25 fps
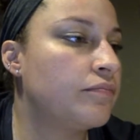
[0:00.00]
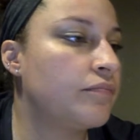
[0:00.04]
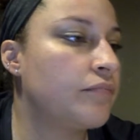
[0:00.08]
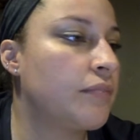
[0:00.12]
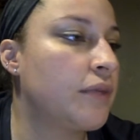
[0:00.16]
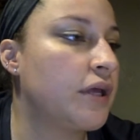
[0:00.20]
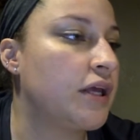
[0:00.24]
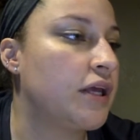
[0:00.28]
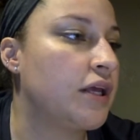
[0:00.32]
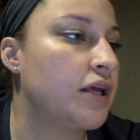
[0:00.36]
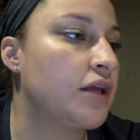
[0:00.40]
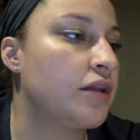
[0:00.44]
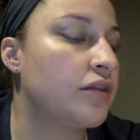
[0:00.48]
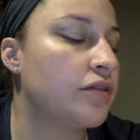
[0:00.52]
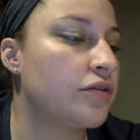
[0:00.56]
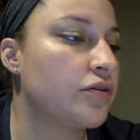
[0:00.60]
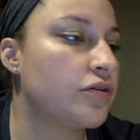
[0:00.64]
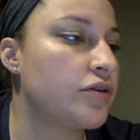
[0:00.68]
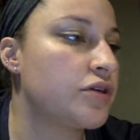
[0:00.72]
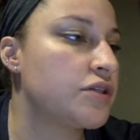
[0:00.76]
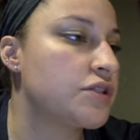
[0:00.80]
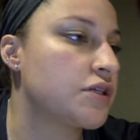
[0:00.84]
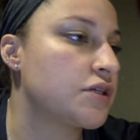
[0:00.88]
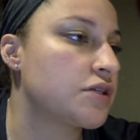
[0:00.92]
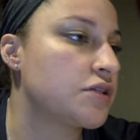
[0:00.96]
in
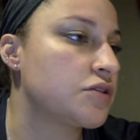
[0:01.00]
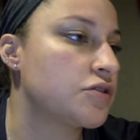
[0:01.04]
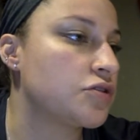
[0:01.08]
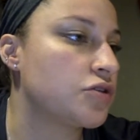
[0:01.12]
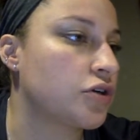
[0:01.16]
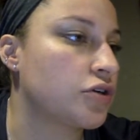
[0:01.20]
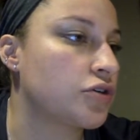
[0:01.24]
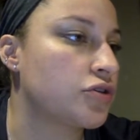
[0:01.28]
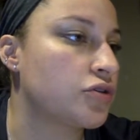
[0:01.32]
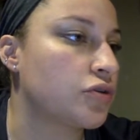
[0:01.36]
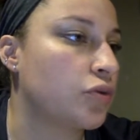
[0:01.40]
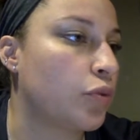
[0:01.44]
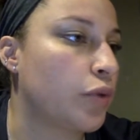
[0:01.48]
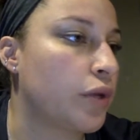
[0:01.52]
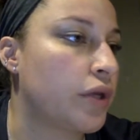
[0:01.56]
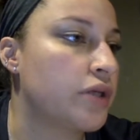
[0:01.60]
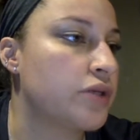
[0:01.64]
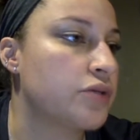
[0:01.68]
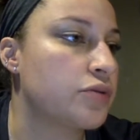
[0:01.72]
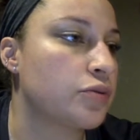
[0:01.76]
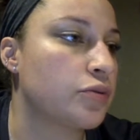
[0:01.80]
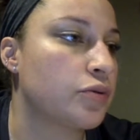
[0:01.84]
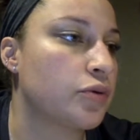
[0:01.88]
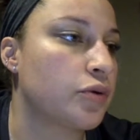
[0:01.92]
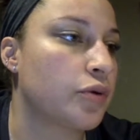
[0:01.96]
36 instructional
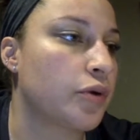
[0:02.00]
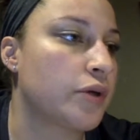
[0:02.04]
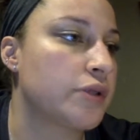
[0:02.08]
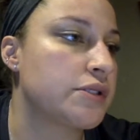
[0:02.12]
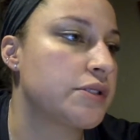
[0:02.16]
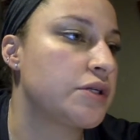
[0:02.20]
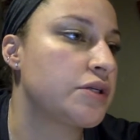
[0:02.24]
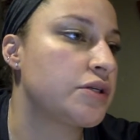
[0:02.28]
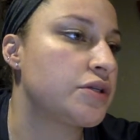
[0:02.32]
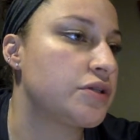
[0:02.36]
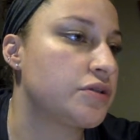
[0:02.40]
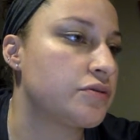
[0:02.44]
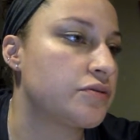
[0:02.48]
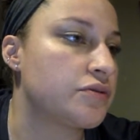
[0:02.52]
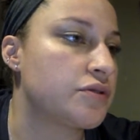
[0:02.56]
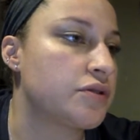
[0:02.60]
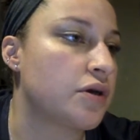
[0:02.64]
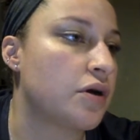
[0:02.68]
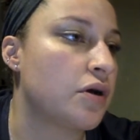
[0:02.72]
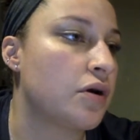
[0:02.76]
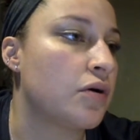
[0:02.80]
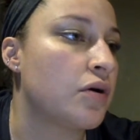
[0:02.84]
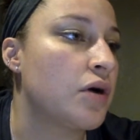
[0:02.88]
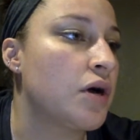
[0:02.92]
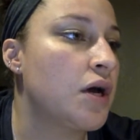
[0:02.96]
weeks when requested to do
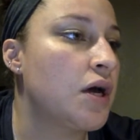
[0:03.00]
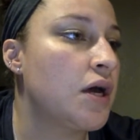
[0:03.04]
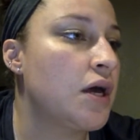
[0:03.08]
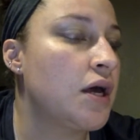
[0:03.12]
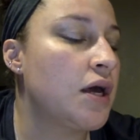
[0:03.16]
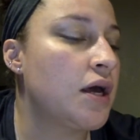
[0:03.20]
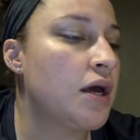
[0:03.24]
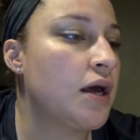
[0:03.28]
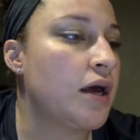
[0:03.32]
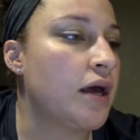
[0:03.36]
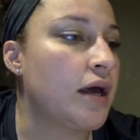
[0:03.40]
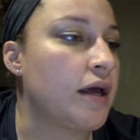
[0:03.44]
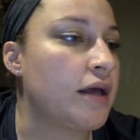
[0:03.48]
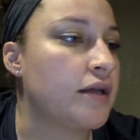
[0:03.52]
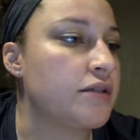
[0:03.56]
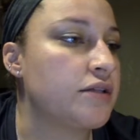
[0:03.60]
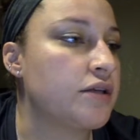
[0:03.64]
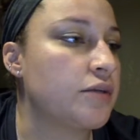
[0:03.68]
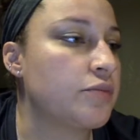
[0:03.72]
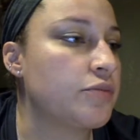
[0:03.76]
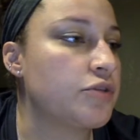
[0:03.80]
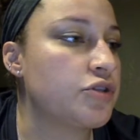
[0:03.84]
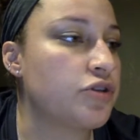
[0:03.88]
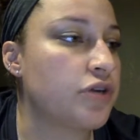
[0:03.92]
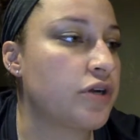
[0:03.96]
so and
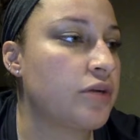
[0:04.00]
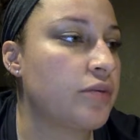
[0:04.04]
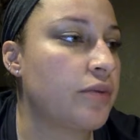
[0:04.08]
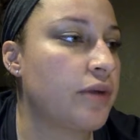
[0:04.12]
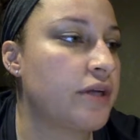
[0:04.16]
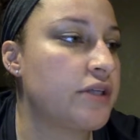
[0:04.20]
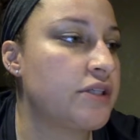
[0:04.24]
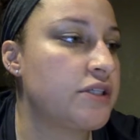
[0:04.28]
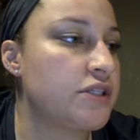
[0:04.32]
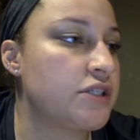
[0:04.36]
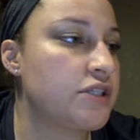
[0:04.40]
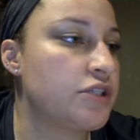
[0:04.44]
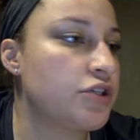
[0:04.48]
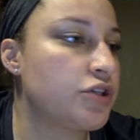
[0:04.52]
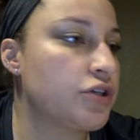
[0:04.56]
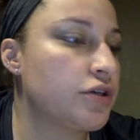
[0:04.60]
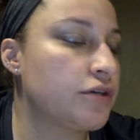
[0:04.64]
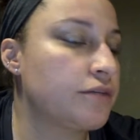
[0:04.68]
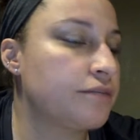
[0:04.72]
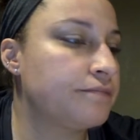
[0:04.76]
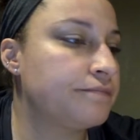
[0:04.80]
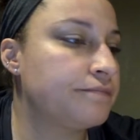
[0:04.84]
demonstrated by a teacher.